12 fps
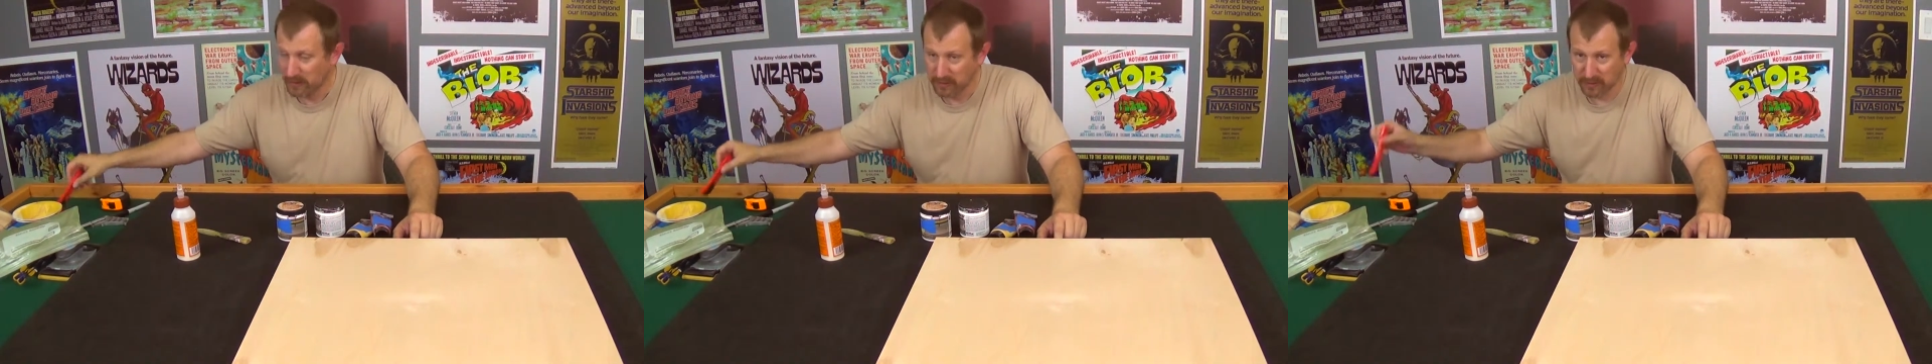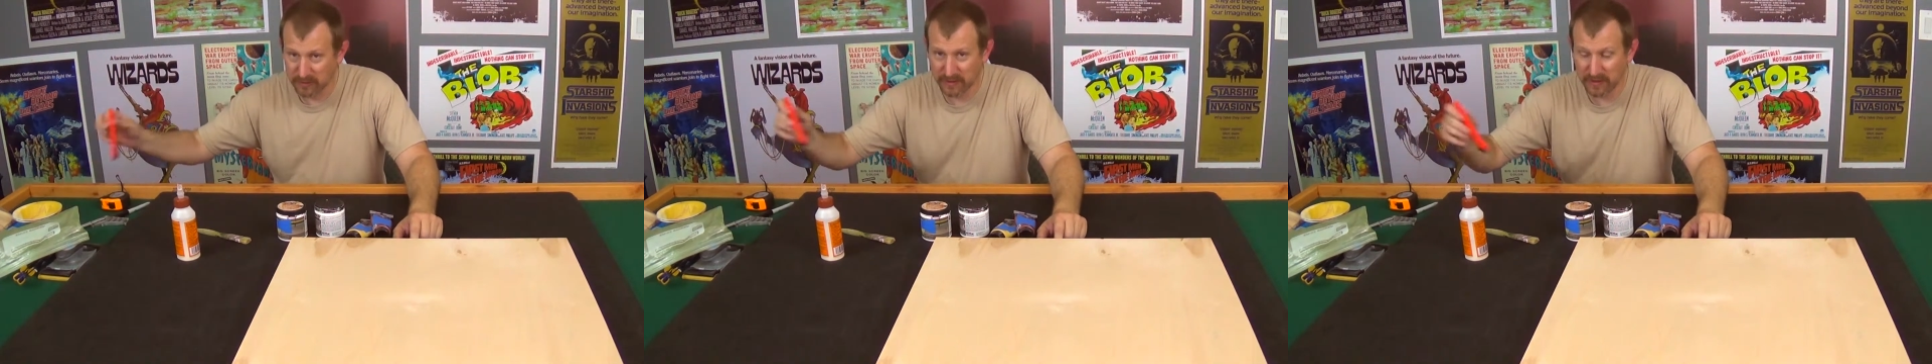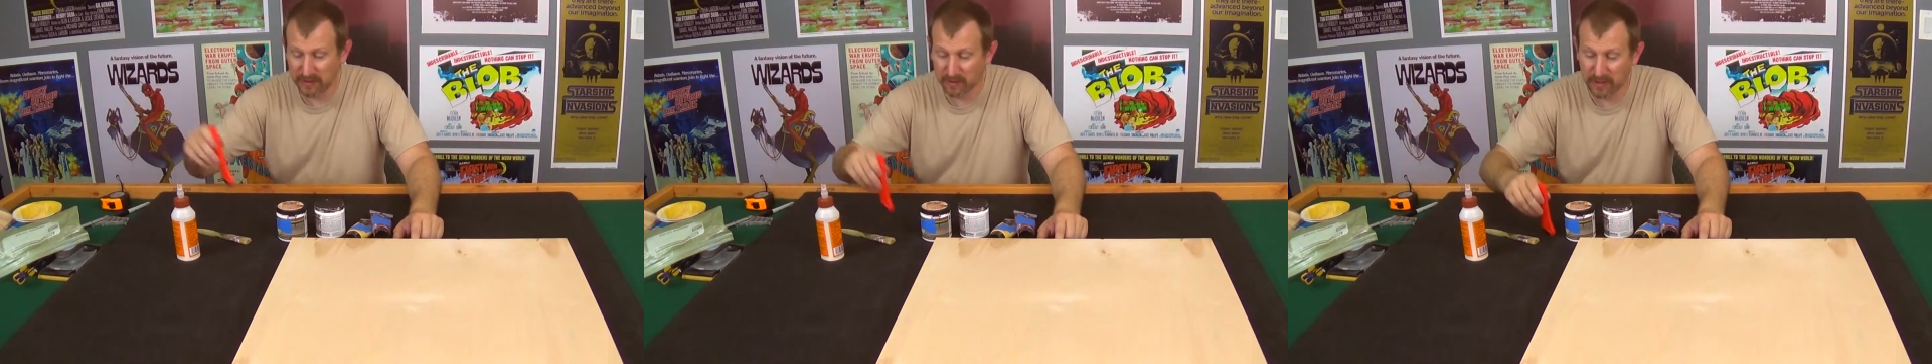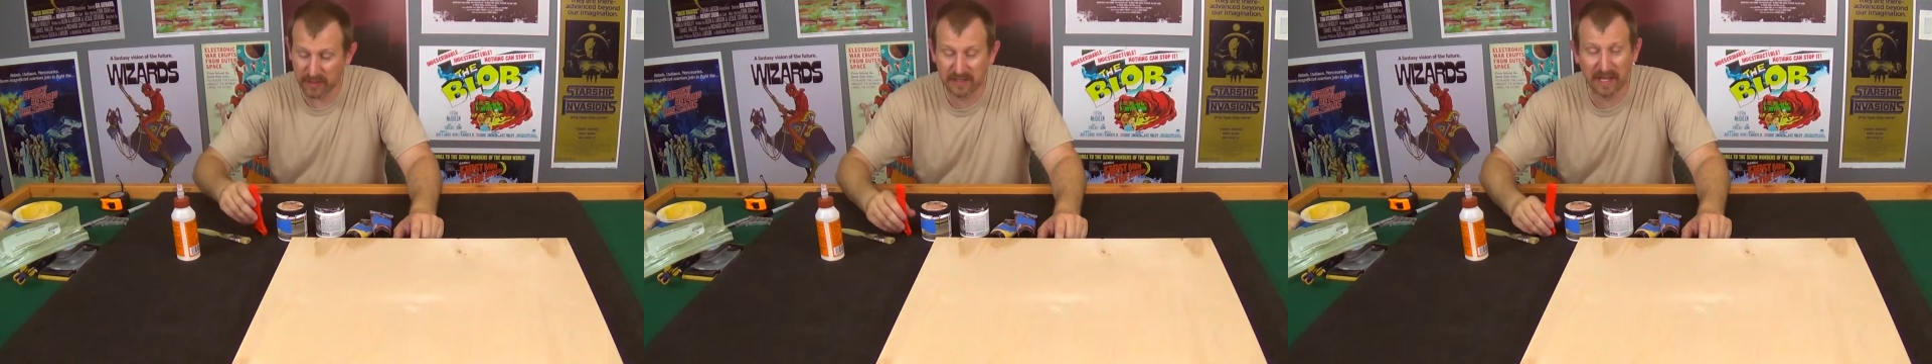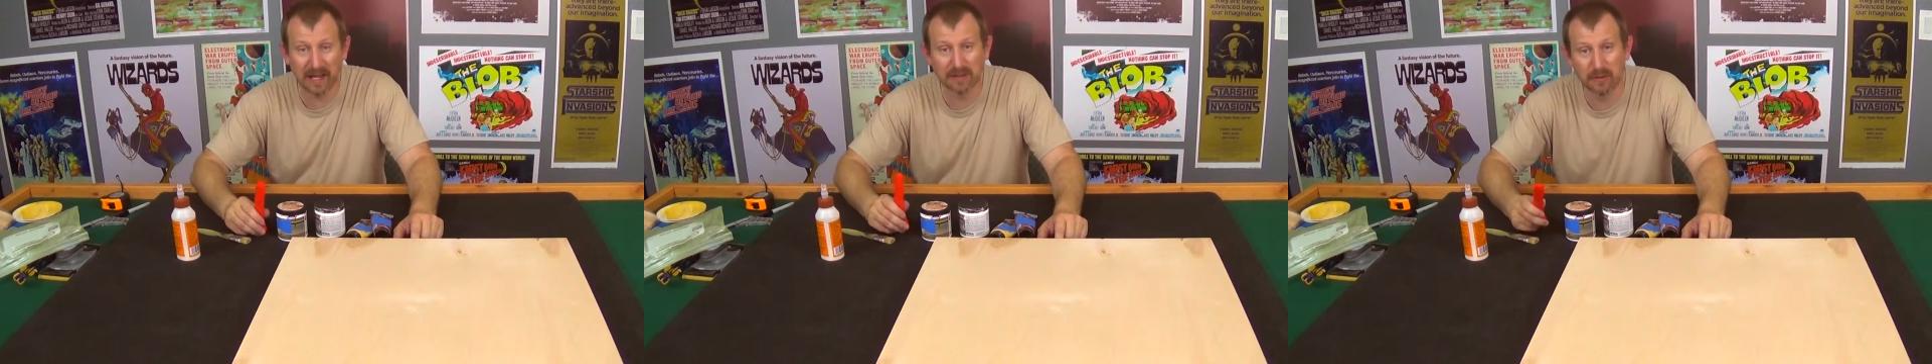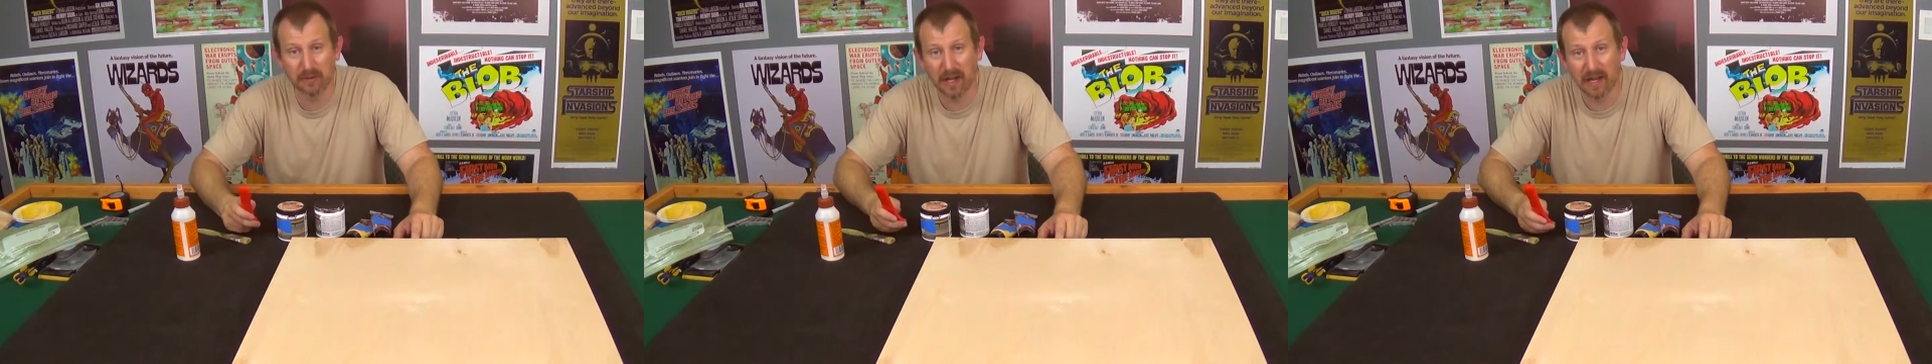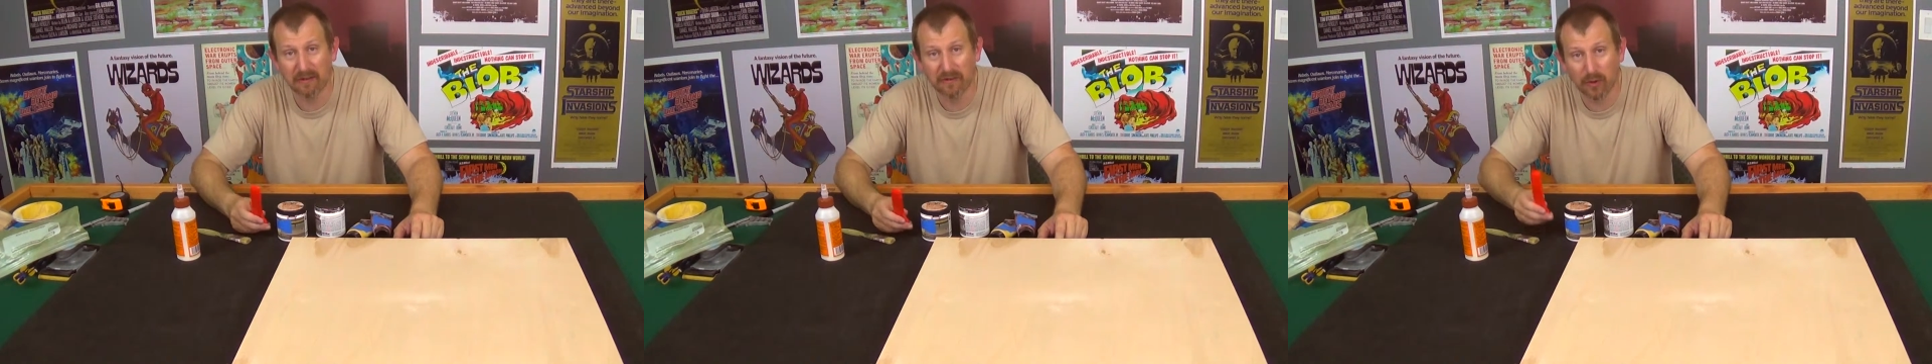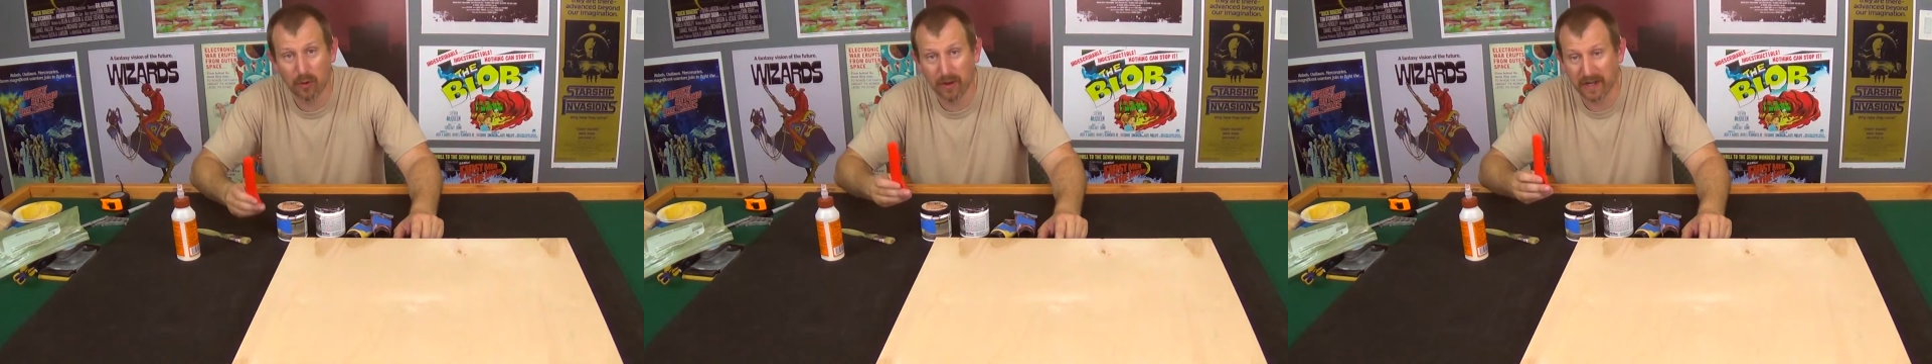You'll need either an X-Acto
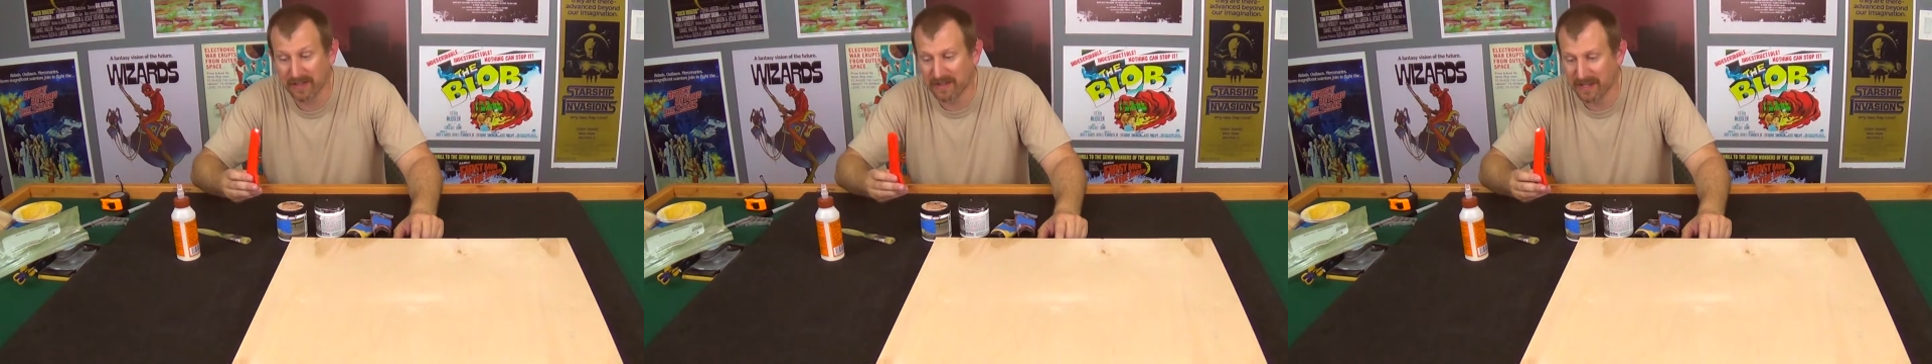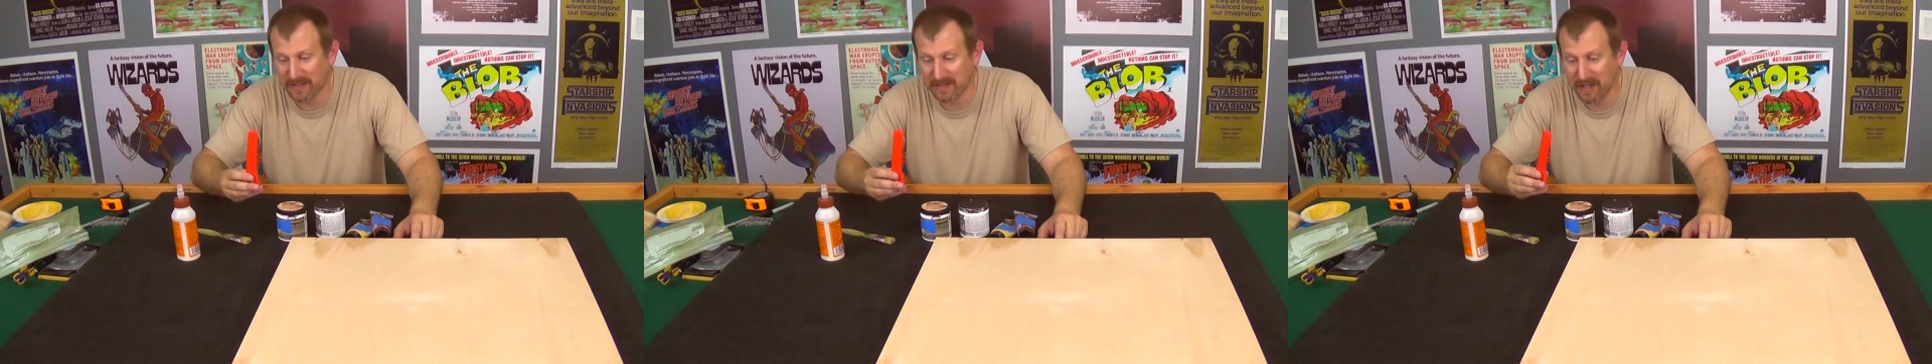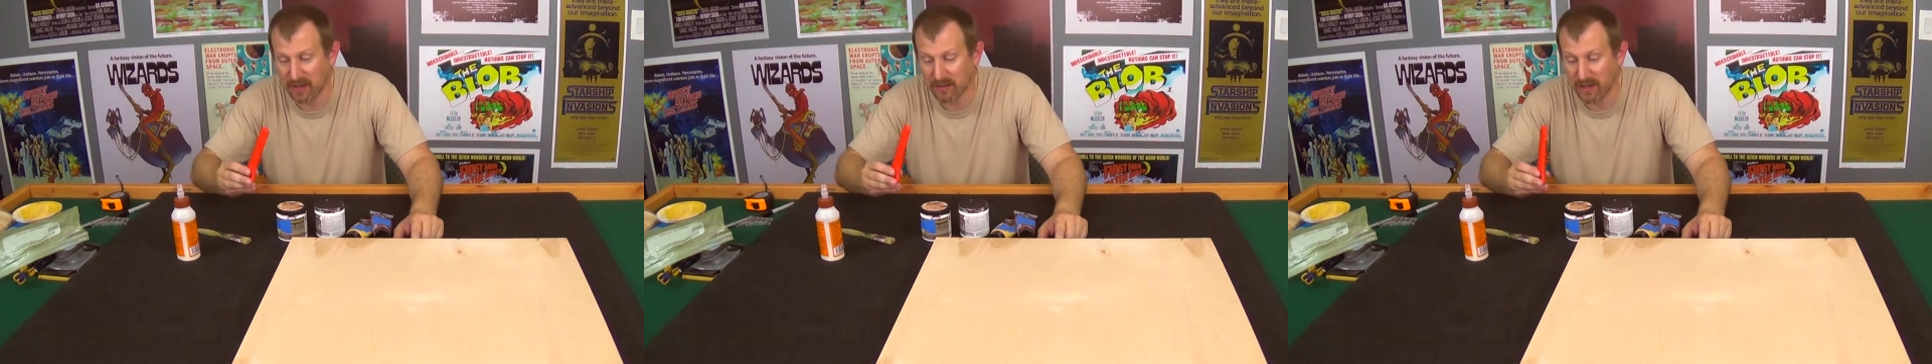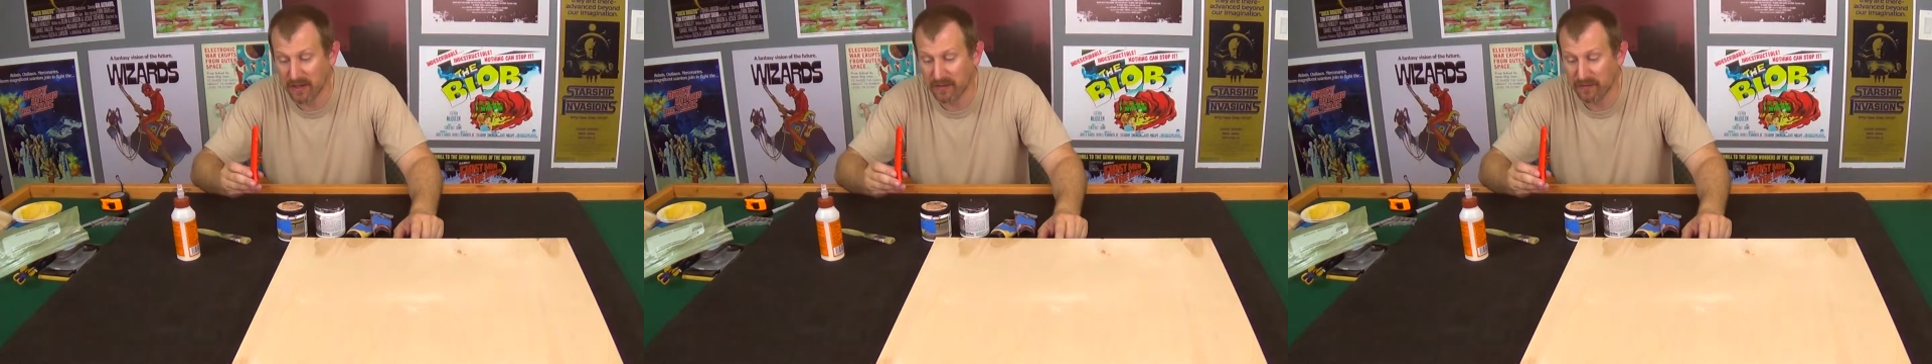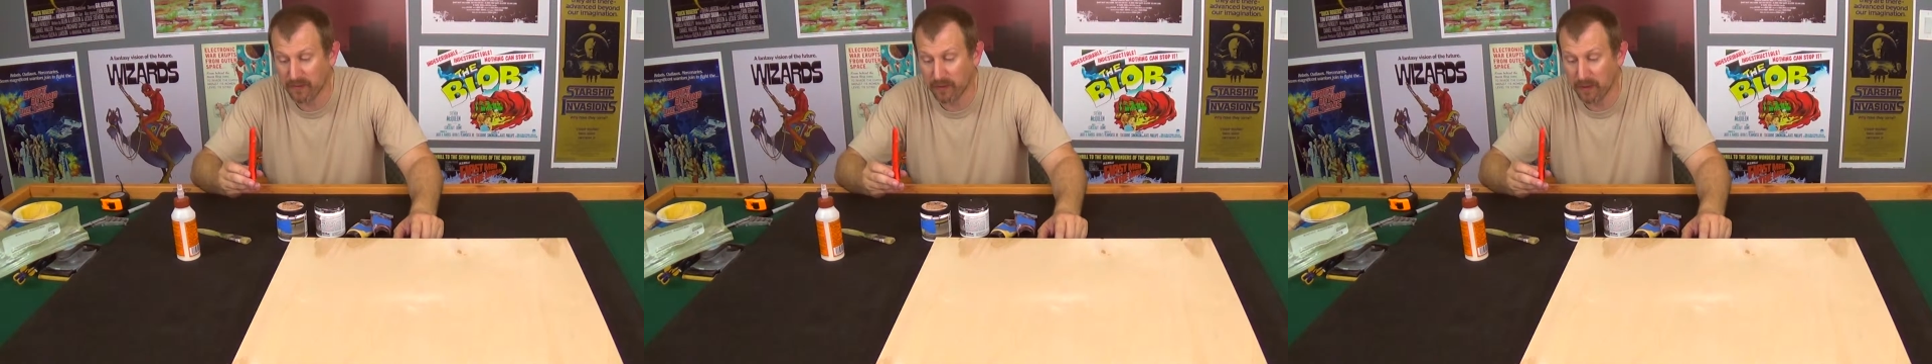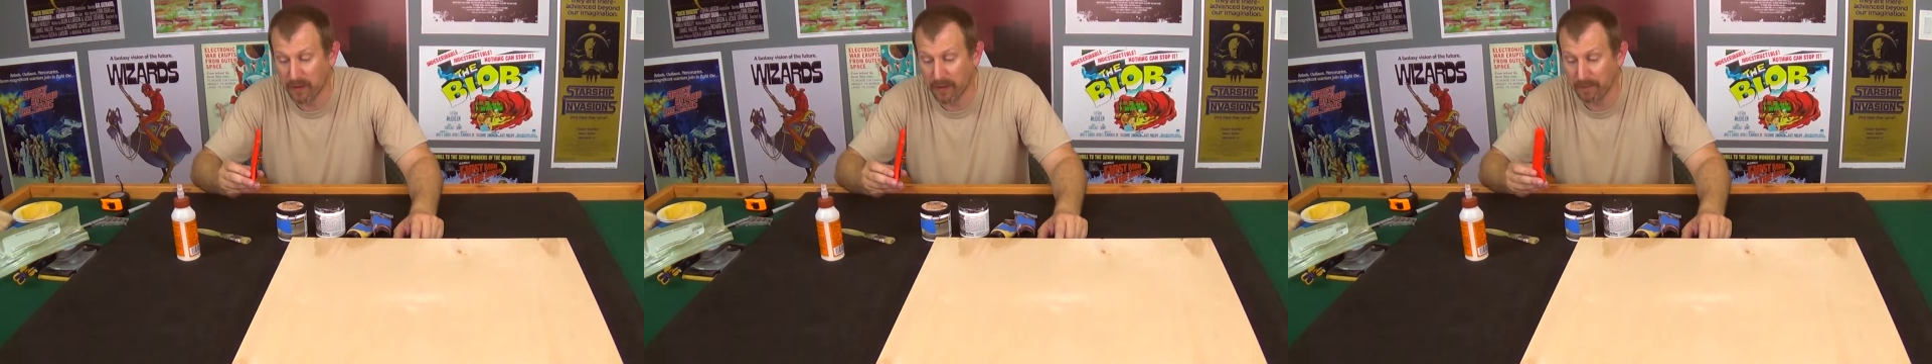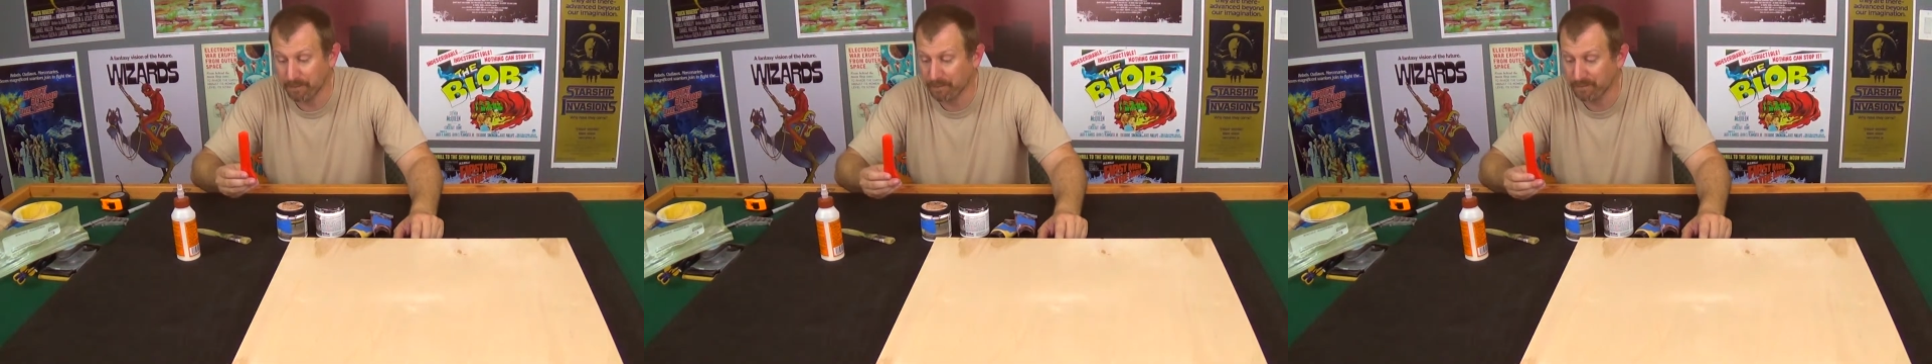knife or a textile knife or